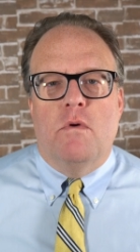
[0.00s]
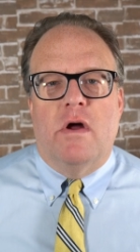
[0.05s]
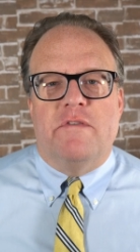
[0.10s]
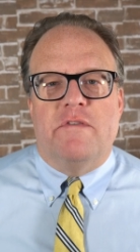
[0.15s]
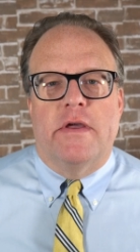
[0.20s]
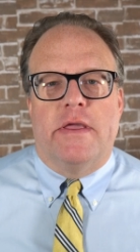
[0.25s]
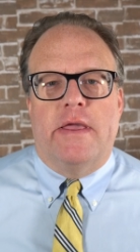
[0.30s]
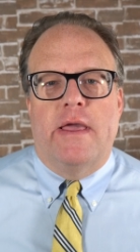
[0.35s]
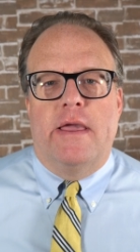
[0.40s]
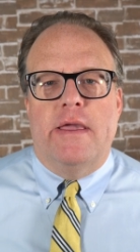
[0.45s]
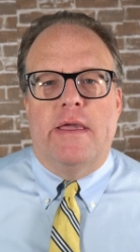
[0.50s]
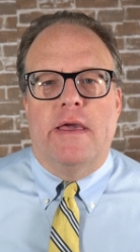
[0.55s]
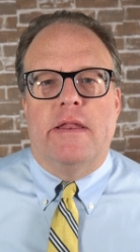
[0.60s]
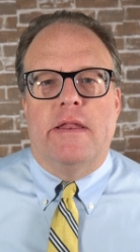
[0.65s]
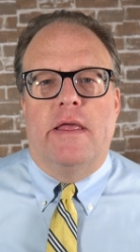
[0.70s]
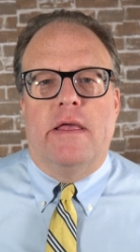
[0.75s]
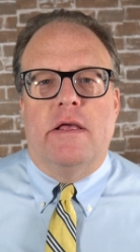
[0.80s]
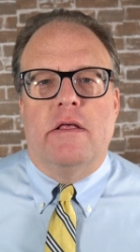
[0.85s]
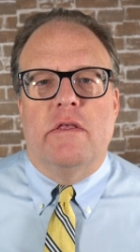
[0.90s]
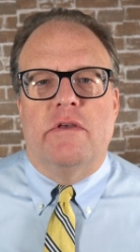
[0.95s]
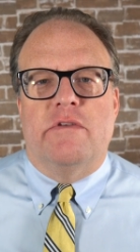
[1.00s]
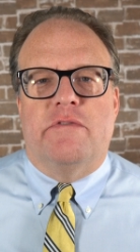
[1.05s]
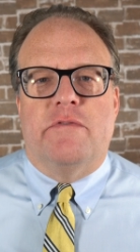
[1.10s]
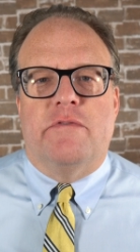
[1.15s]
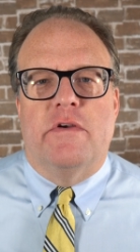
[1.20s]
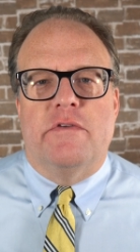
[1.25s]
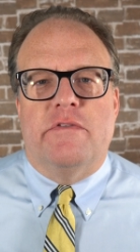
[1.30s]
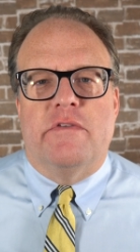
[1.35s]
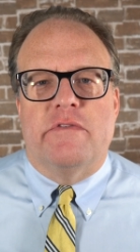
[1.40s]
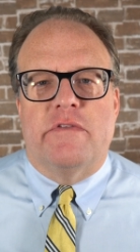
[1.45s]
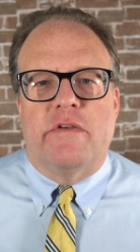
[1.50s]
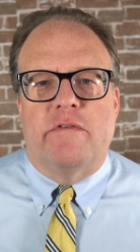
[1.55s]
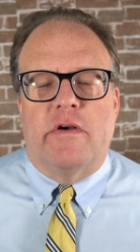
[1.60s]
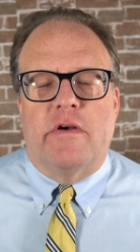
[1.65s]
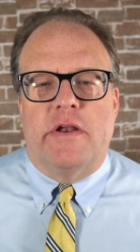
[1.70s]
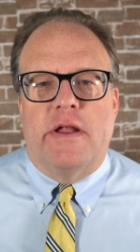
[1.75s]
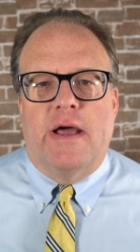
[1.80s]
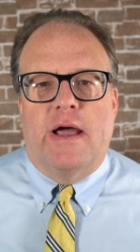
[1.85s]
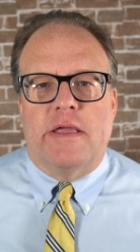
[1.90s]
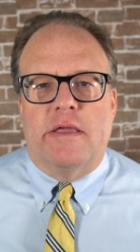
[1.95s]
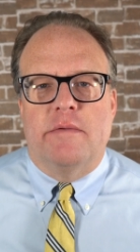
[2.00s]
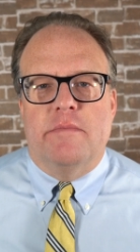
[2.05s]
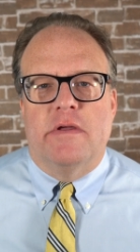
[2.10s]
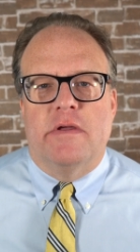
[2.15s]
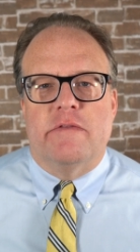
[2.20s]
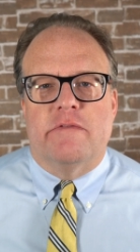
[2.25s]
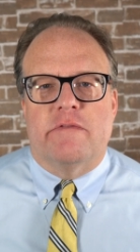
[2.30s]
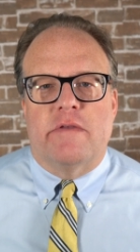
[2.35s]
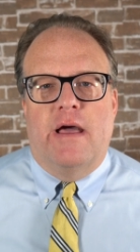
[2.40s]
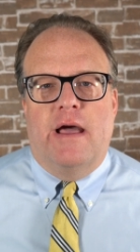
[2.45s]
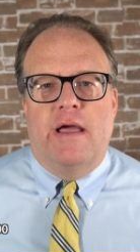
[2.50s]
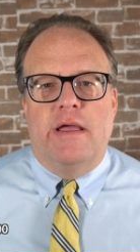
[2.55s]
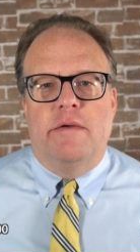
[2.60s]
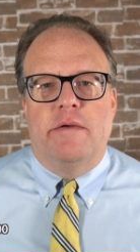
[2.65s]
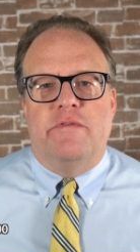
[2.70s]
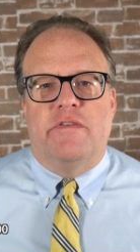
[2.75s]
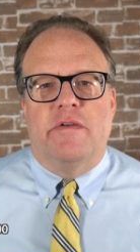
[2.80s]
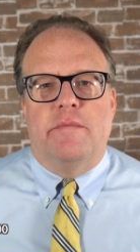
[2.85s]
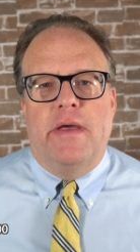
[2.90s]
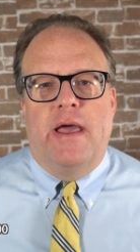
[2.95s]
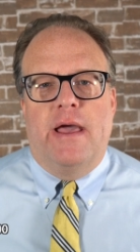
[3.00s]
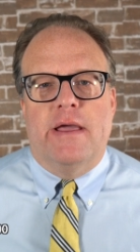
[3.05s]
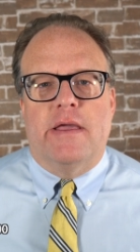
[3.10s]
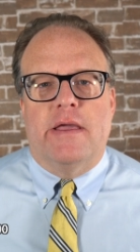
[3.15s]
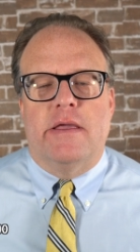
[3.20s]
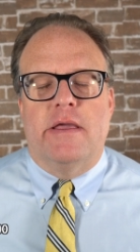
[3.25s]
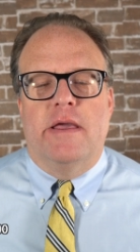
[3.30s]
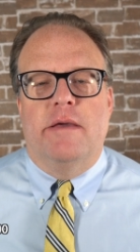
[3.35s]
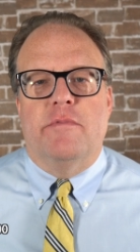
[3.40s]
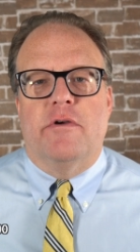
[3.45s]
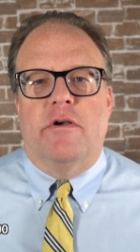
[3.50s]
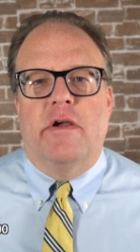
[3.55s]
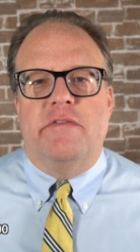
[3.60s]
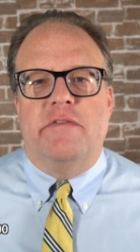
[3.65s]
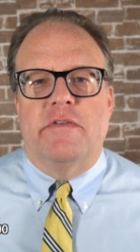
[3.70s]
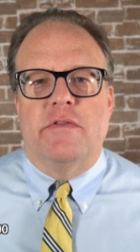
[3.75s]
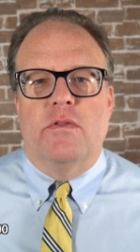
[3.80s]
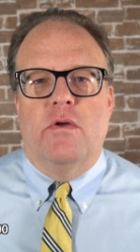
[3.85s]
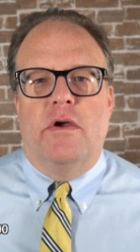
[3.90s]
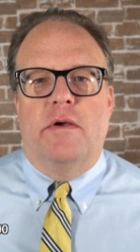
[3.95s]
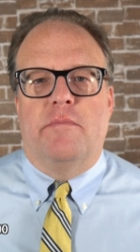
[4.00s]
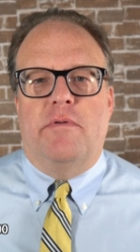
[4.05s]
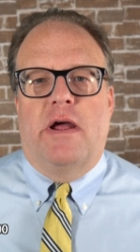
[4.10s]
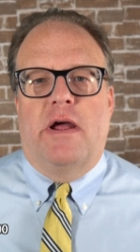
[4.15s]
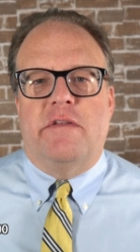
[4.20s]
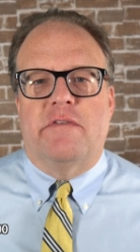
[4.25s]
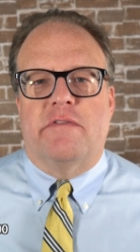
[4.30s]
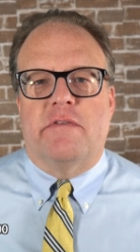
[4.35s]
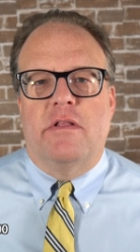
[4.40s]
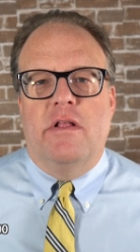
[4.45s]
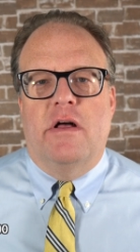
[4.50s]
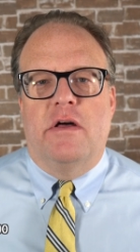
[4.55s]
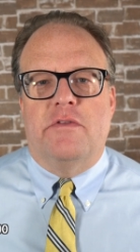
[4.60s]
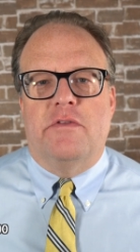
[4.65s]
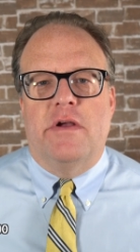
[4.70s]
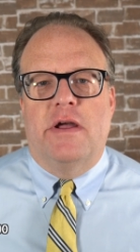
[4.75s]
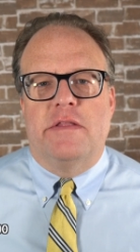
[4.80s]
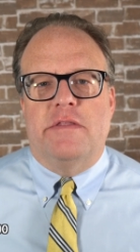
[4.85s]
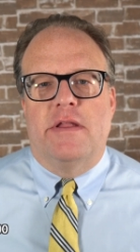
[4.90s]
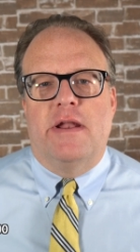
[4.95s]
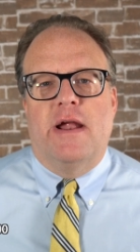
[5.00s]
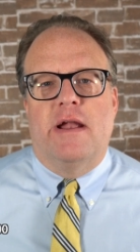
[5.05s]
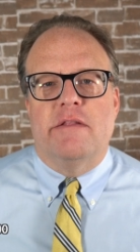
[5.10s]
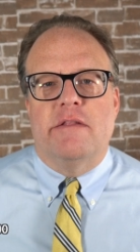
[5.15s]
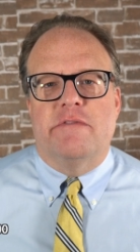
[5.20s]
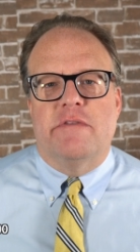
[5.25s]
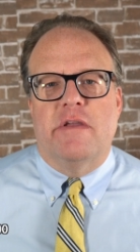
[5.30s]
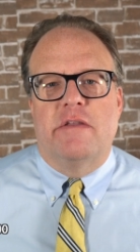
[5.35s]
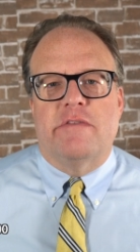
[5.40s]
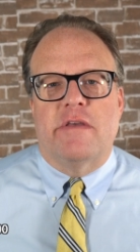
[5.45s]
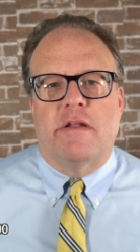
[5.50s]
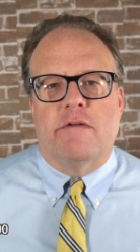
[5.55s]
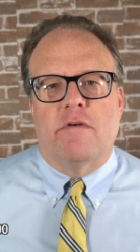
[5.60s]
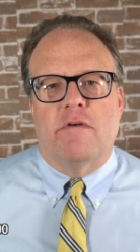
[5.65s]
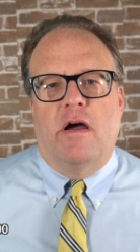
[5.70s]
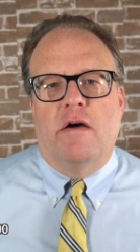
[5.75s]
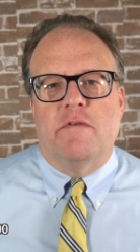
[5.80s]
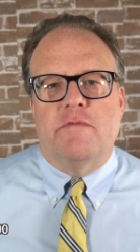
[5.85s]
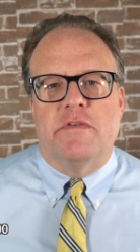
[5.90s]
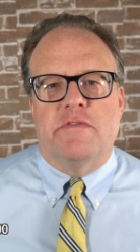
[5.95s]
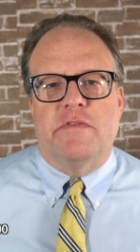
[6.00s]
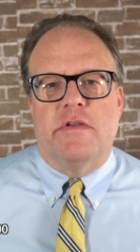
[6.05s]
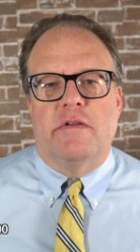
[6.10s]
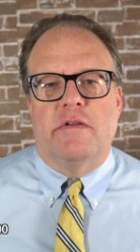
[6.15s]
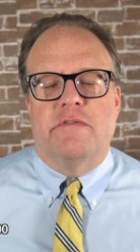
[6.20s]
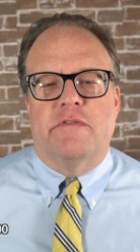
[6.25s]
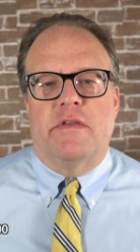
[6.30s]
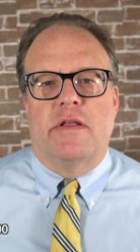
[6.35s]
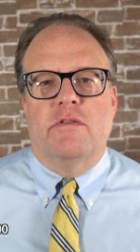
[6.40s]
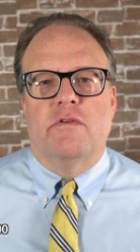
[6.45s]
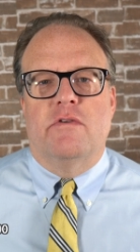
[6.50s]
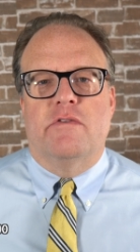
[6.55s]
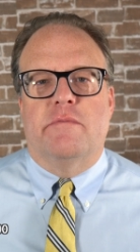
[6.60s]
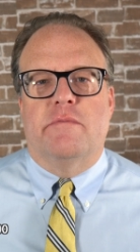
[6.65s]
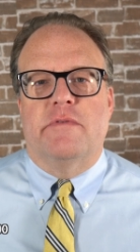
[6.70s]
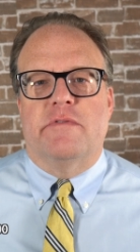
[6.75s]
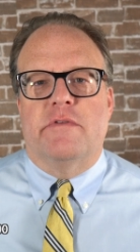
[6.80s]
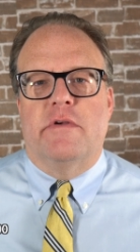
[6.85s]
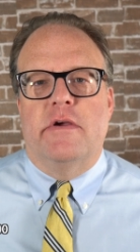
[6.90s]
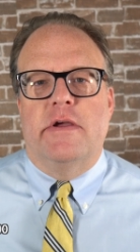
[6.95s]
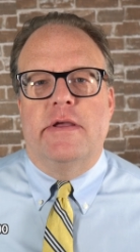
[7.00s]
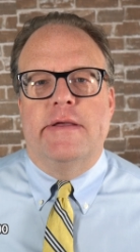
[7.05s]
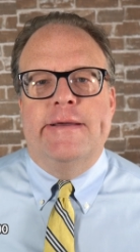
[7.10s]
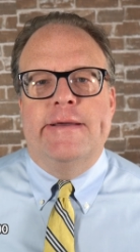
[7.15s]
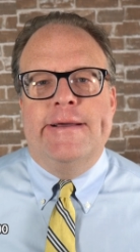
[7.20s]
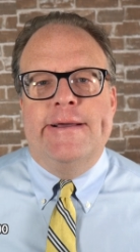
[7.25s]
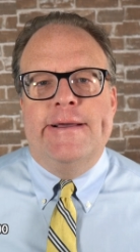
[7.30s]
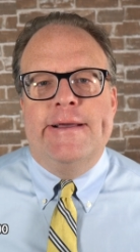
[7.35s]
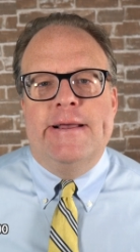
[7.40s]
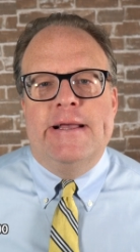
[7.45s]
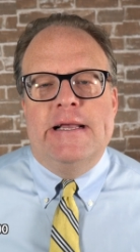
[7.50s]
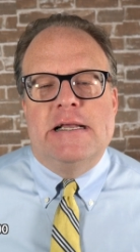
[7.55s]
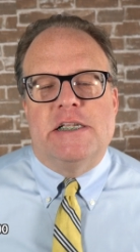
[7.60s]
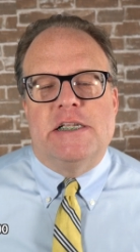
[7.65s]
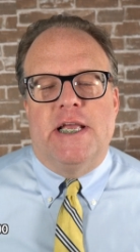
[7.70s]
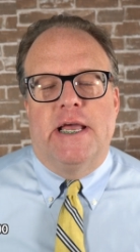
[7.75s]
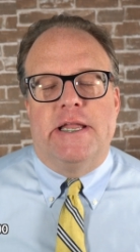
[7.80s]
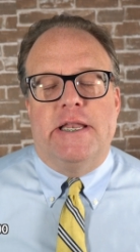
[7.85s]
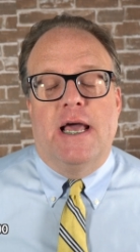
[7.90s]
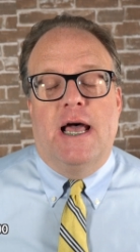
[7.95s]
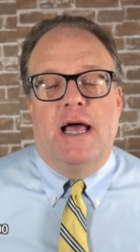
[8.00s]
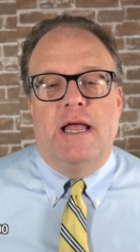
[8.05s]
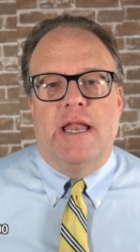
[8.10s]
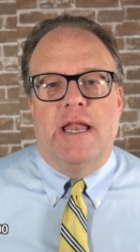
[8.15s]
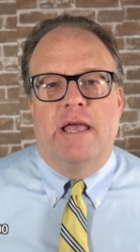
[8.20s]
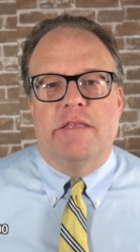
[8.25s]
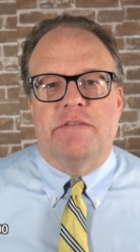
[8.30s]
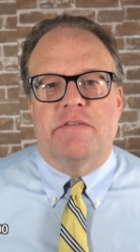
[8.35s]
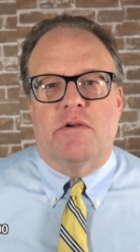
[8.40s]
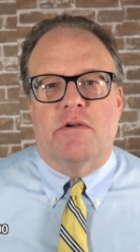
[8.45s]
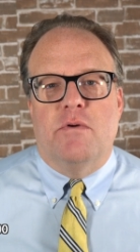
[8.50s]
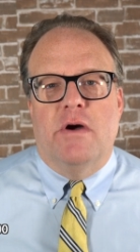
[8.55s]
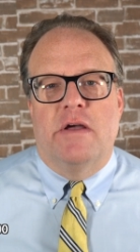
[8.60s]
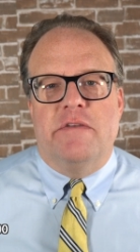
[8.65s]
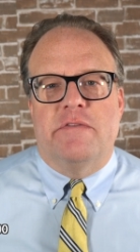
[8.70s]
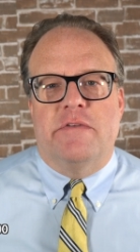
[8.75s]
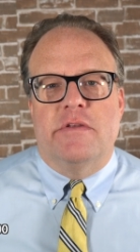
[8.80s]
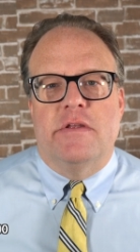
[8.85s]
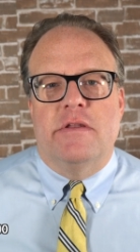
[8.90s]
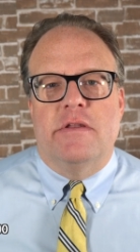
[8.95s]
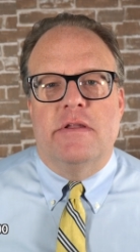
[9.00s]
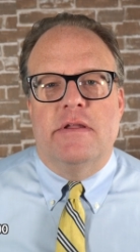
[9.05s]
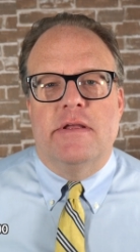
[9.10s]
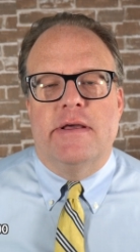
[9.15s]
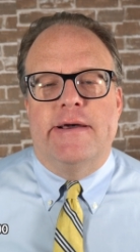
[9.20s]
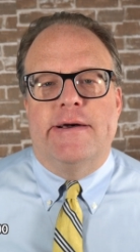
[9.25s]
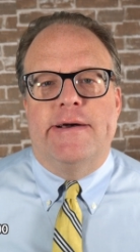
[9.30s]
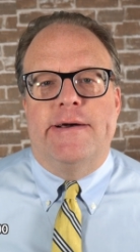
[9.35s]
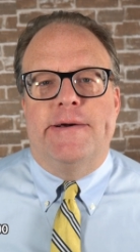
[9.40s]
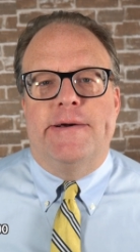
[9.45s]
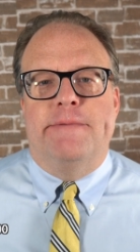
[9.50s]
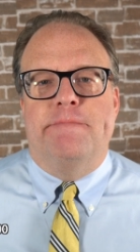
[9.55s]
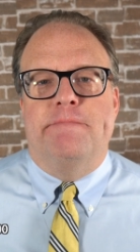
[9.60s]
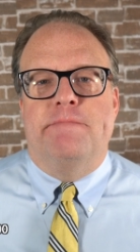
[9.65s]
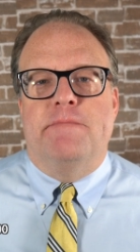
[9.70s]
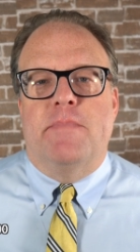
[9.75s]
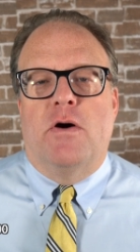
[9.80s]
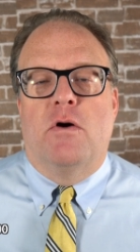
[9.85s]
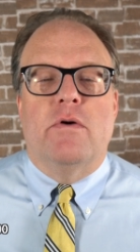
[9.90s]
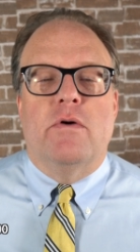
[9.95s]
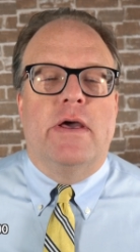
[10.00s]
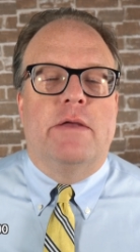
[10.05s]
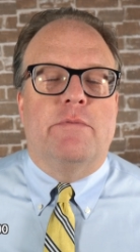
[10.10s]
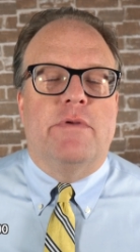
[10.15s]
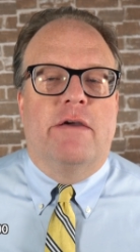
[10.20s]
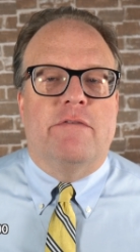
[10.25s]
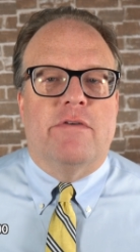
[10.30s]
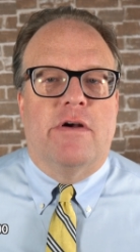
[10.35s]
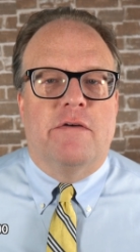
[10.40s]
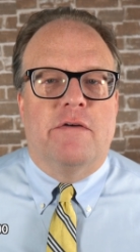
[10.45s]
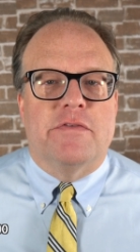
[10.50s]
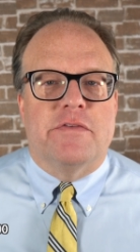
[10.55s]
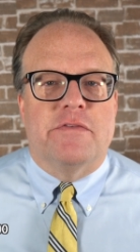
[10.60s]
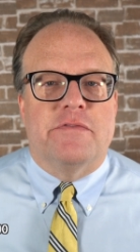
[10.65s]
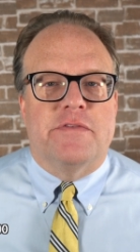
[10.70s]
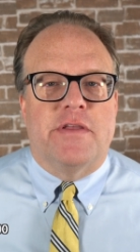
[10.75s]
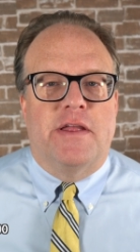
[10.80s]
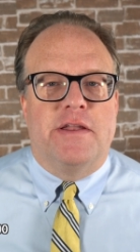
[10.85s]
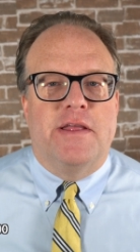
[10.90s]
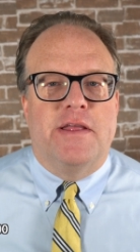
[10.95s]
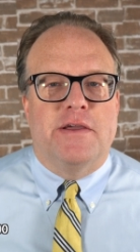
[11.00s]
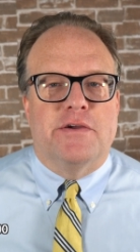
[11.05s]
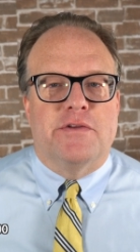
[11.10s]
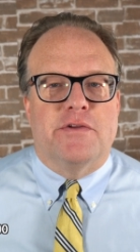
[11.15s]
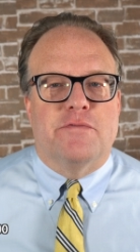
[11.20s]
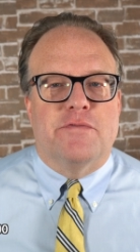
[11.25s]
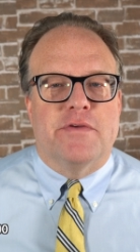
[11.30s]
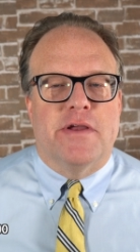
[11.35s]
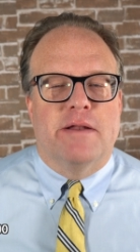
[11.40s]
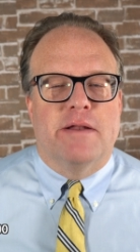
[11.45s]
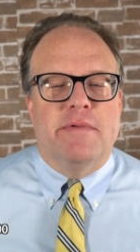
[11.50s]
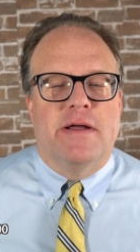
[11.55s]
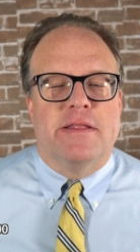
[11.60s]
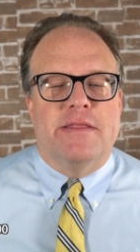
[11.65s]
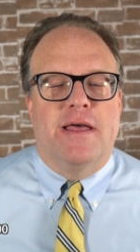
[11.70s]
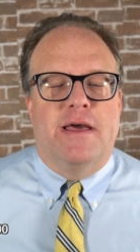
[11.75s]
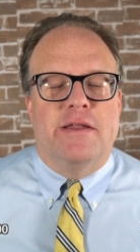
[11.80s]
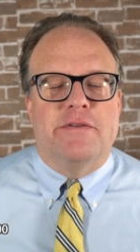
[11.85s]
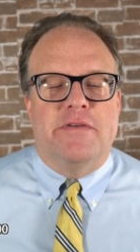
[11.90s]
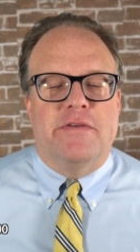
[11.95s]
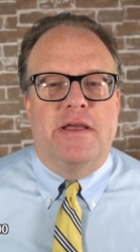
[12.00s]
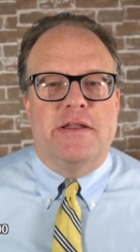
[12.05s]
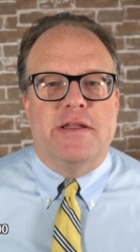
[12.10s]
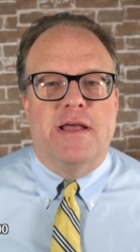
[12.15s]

What if I can't get English versions of our documents? Hi, I'm Jim Hacking, immigration lawyer practicing law throughout the United States out of our office here in Saint Louis, Missouri. J. Adnan has a question. Um, oh, and we have our office in San Diego. Don't forget about that. J.